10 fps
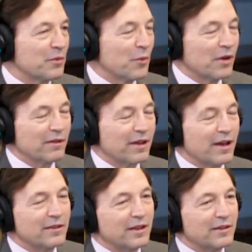one of the
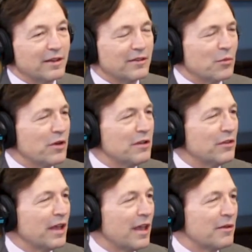guys. He said, What do you
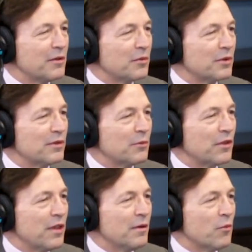think was
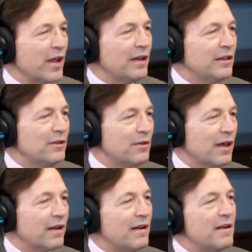with him? Why did he do
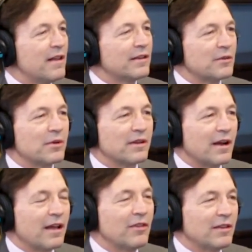that? I said, well,
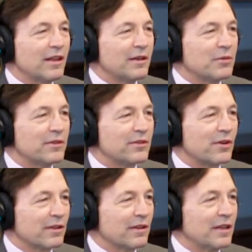I think that he was
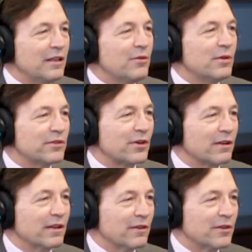circling, he knew he was
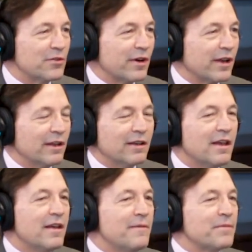circling the drain,
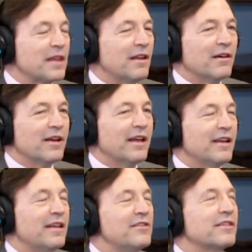you know, and
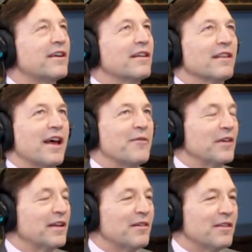he just started laughing
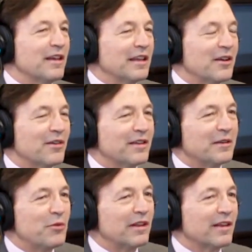and everything, you know, and he
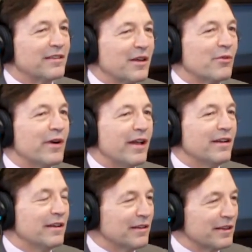realized I had read it and
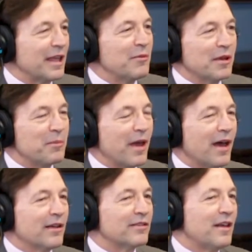he mm-hmm. gave me a mm-hmm.
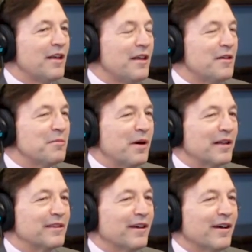pass.
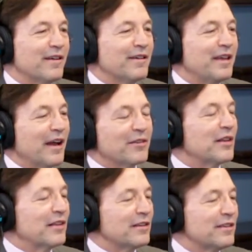But uh, yeah,
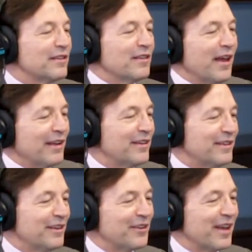this isn't that.
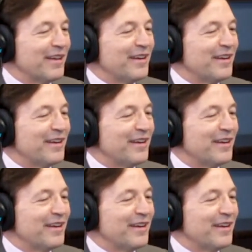Okay.